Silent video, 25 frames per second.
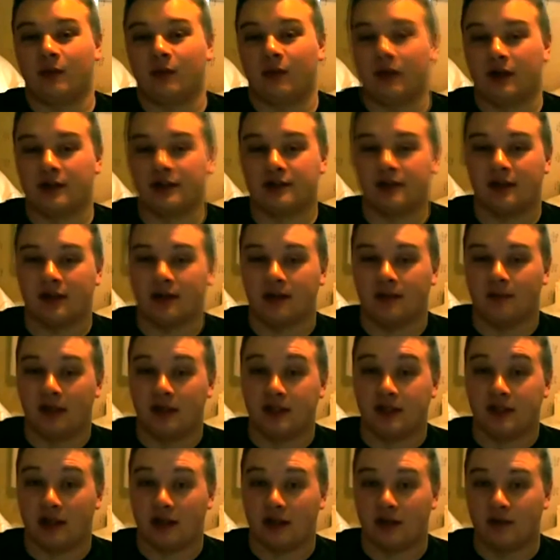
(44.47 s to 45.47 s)
When I started my
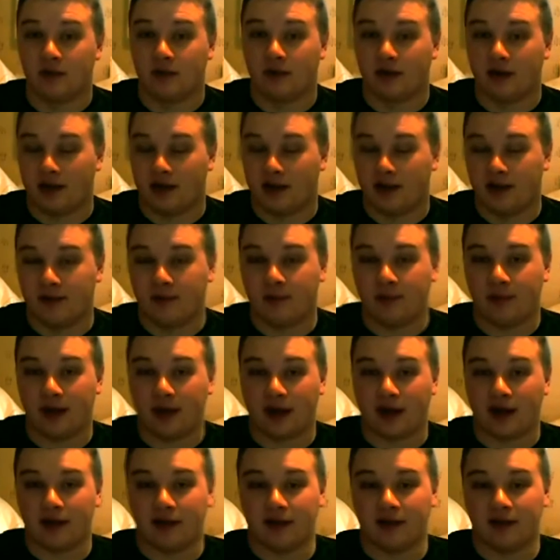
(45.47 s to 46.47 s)
channel
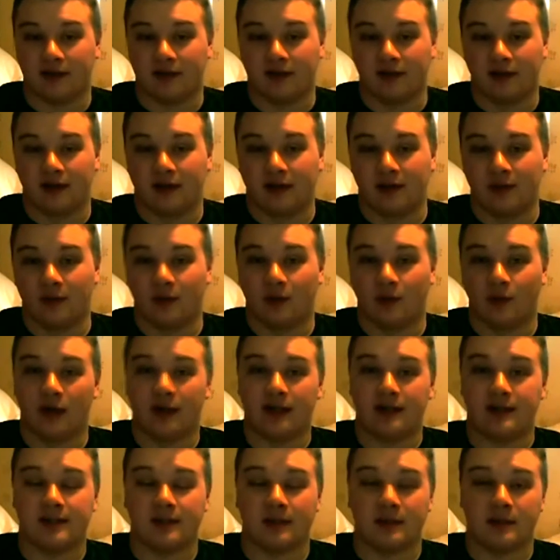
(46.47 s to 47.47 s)
back in, well,
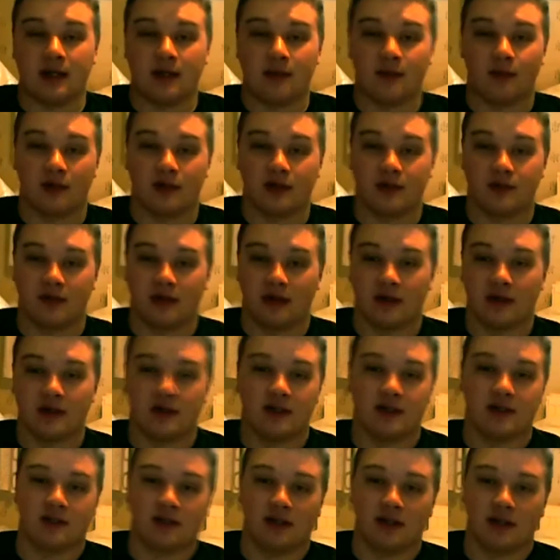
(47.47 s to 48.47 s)
really September is when I
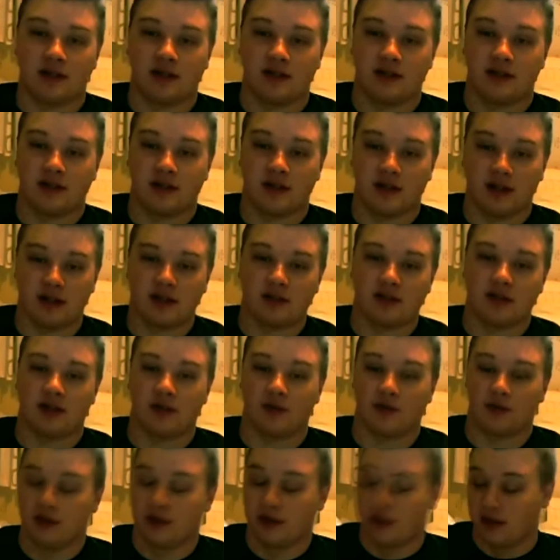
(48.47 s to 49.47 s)
actually decided to start the
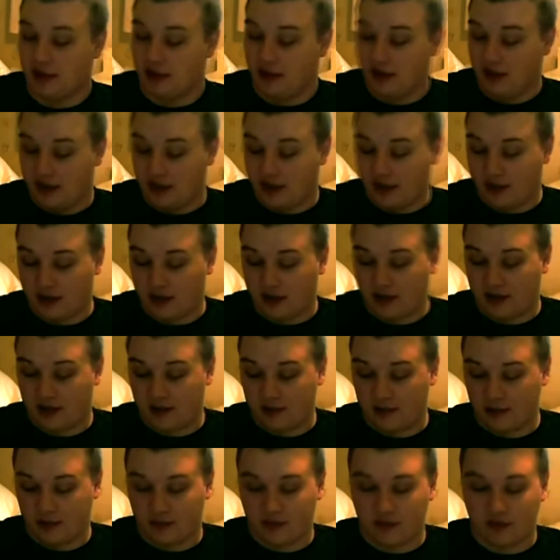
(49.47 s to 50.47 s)
channel.
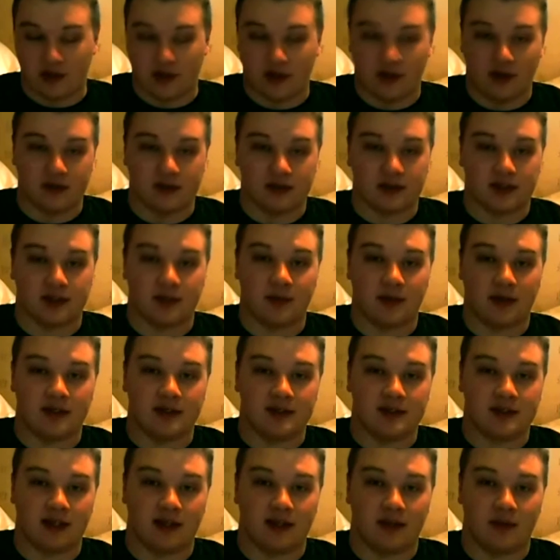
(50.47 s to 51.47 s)
I was
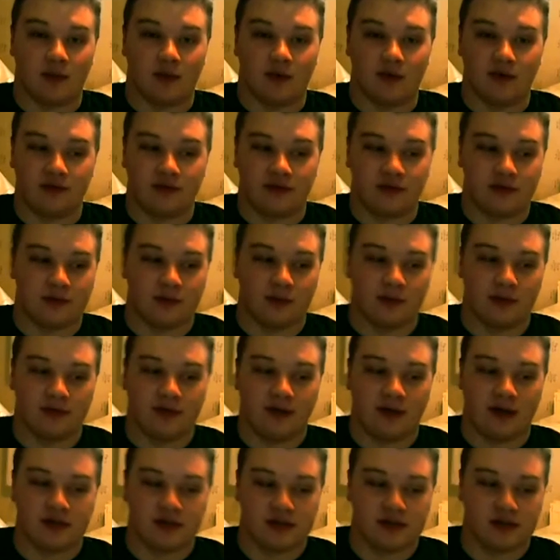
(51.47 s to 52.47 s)
expecting to get 1 to
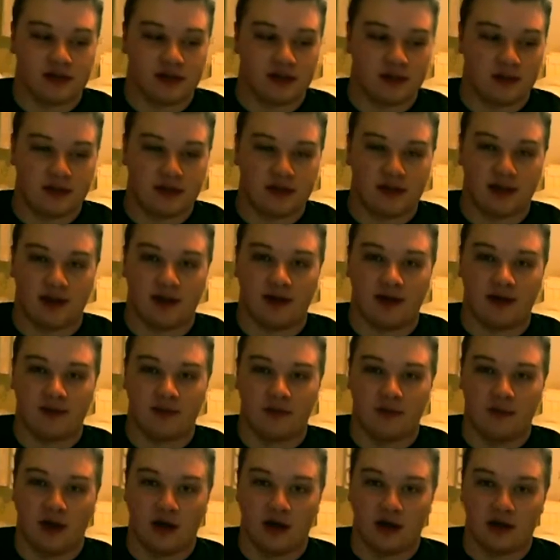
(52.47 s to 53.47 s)
1,000 subs in
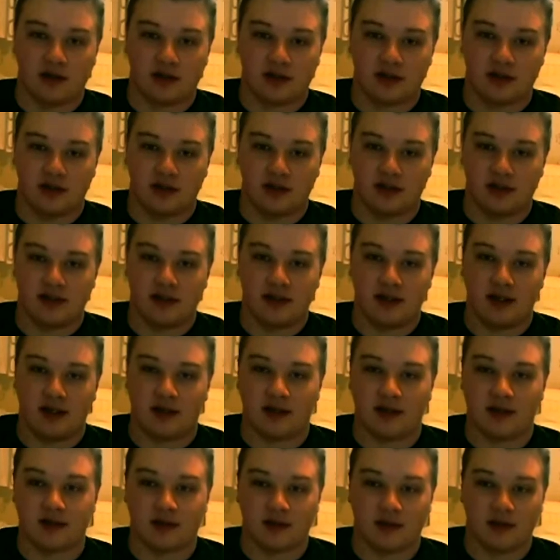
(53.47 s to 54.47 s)
March this
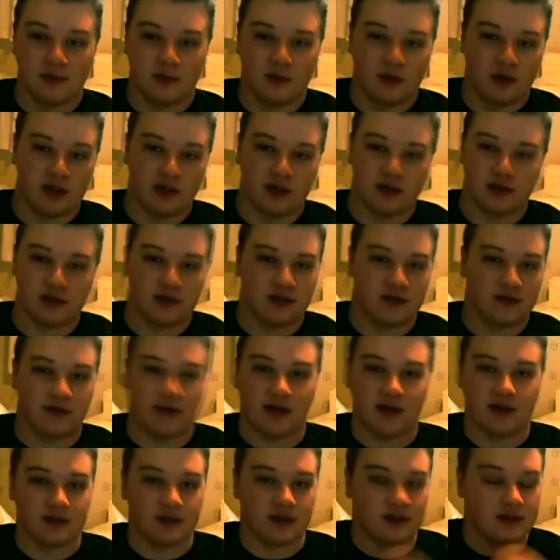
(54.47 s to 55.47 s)
year, so I'm already on
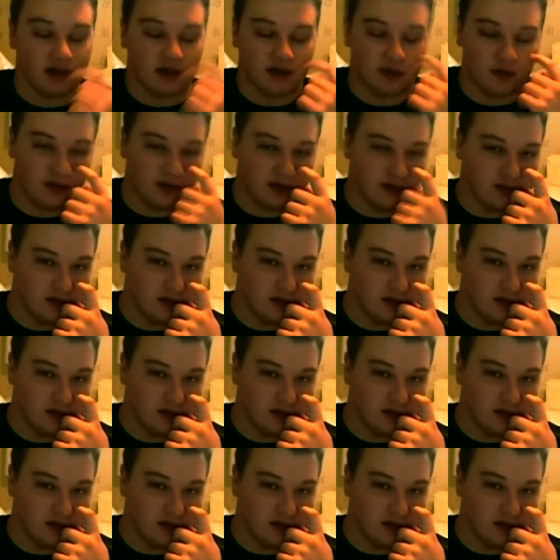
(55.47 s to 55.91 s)
2,000 at January.